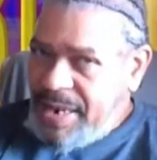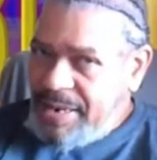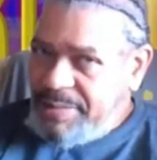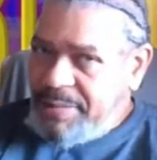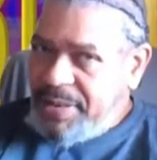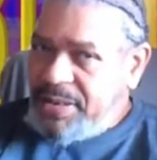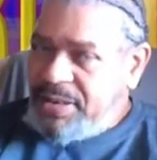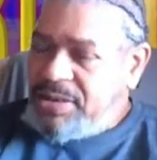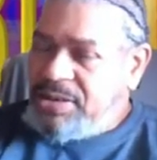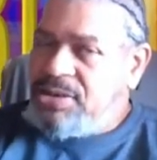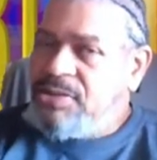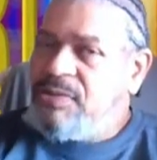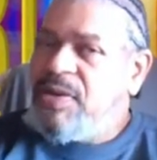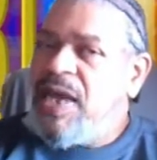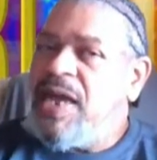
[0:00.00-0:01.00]
That means
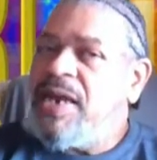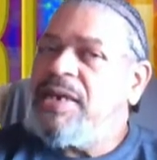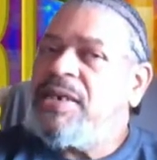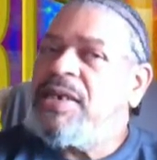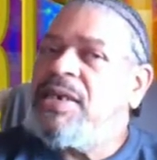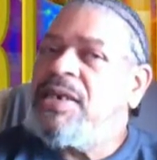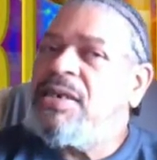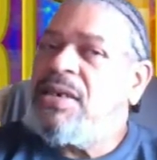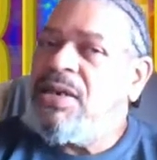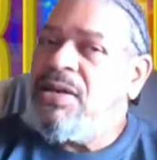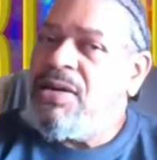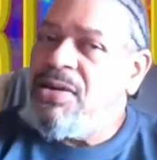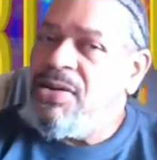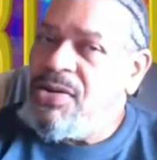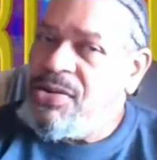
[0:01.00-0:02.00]
you've gotten a little
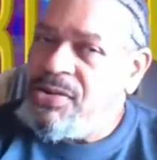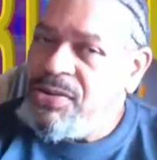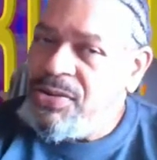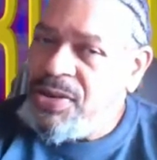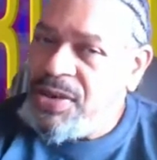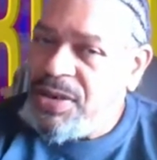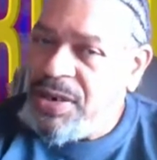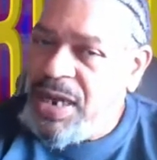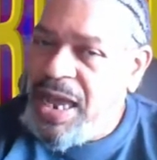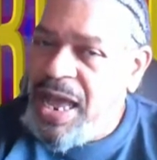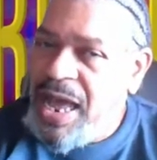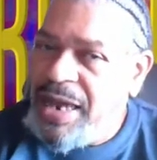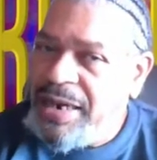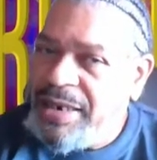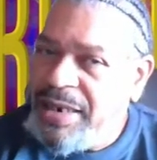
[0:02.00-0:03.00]
old, and
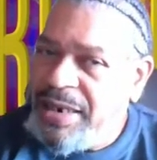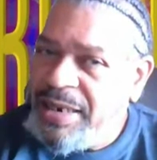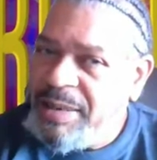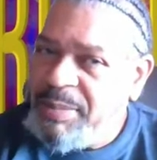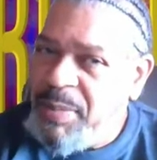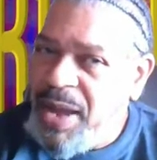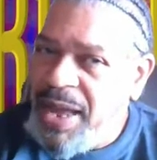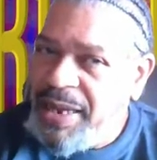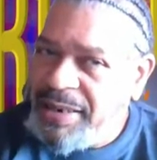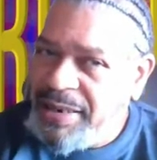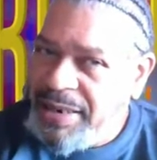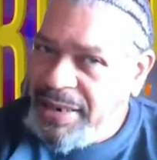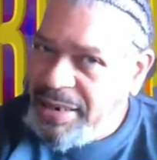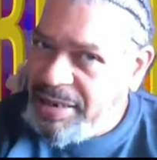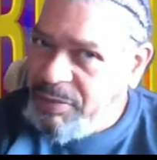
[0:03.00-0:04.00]
God need, might
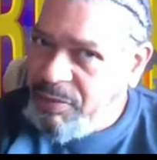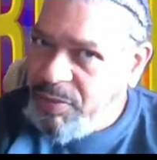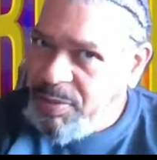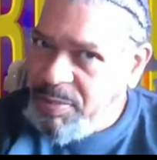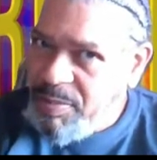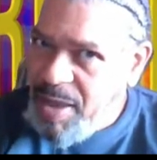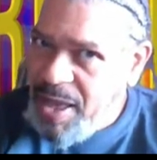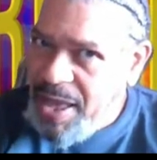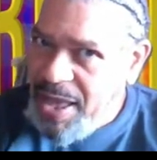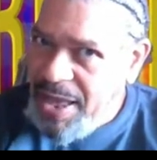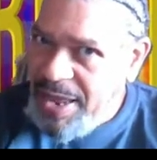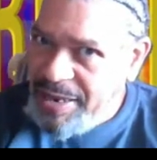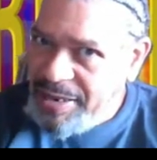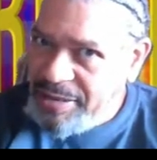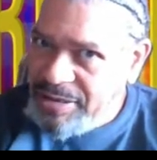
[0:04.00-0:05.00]
need to
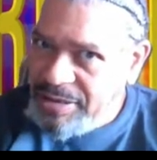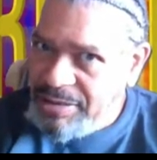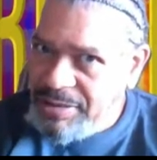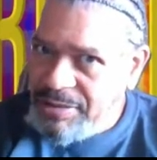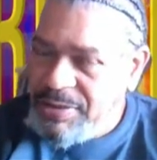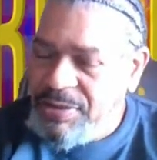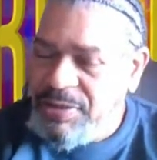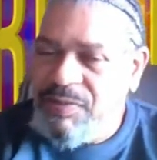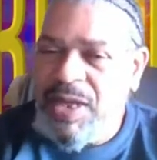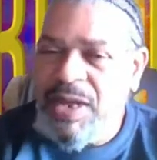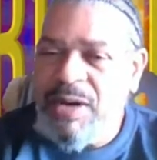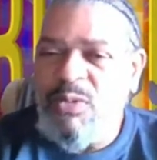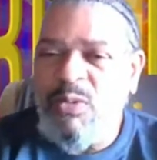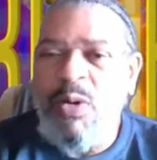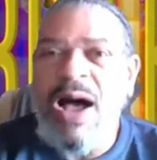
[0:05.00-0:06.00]
remind you of
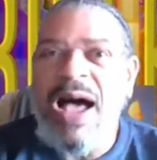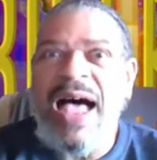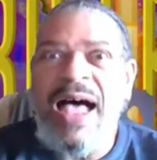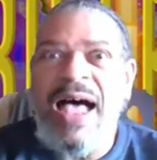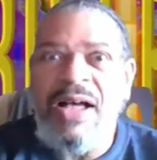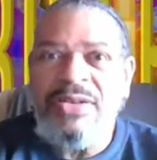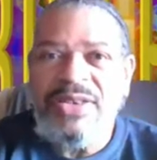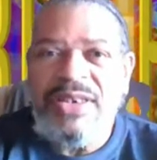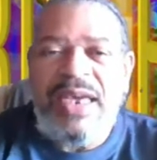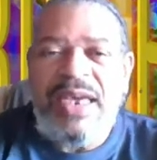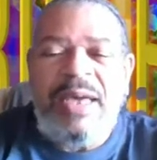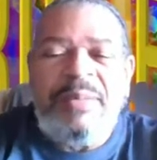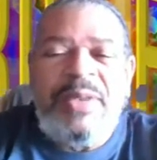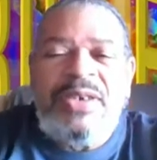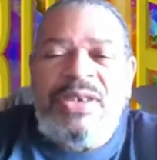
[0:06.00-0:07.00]
that wild
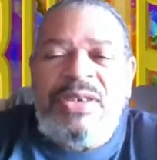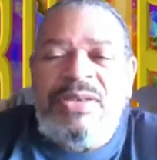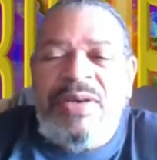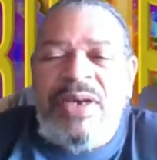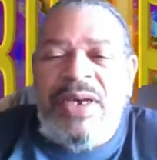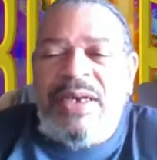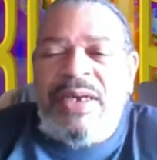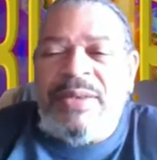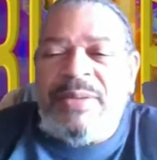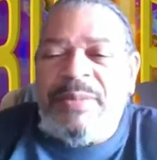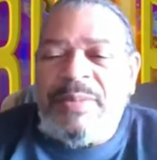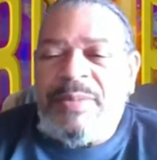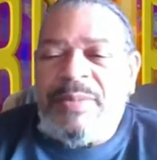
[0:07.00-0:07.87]
time that you had